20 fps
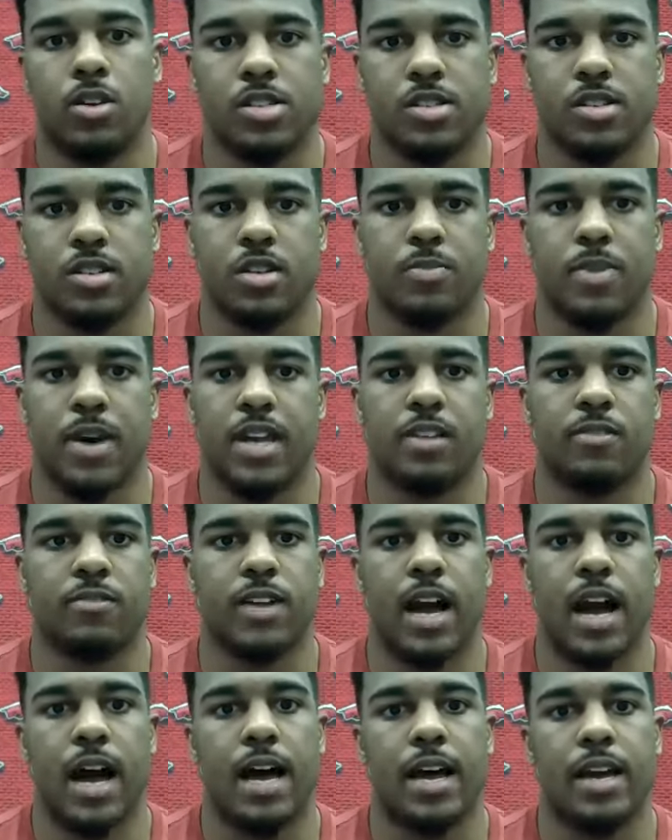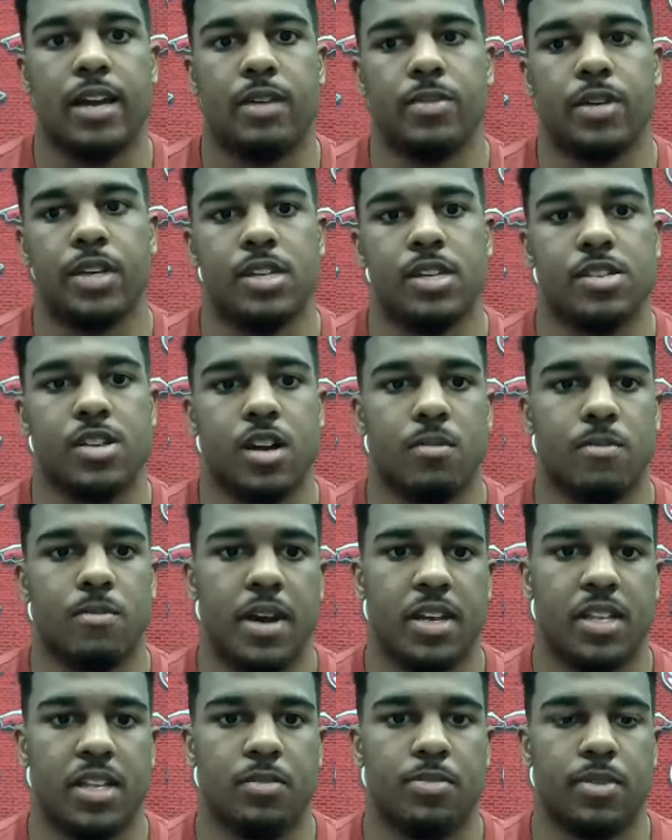He's a competitive guy. I mean, he's going to
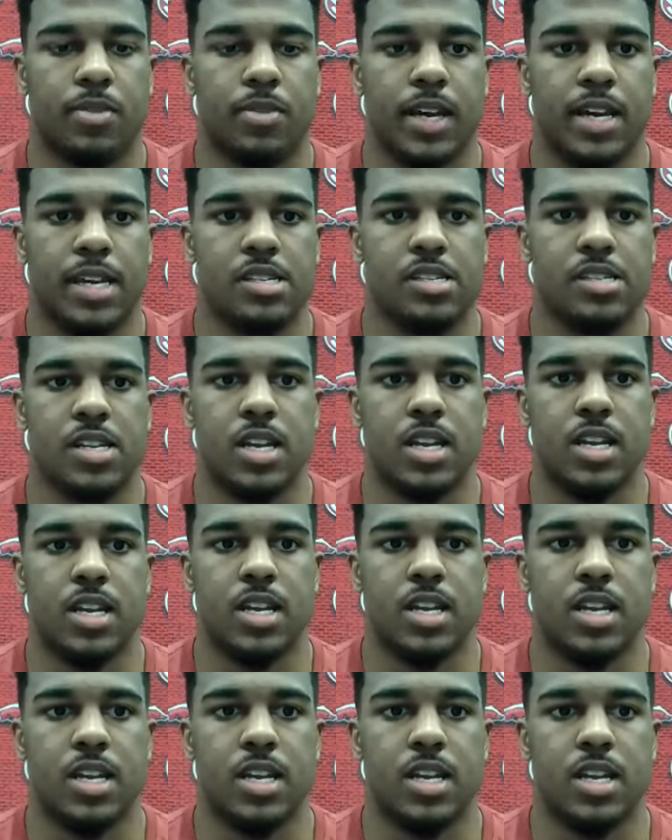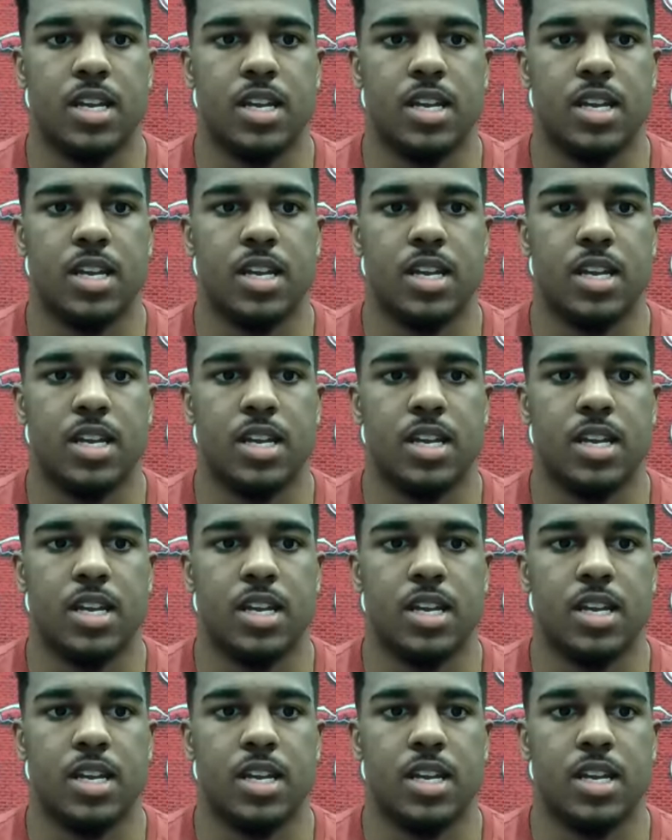make the plays needed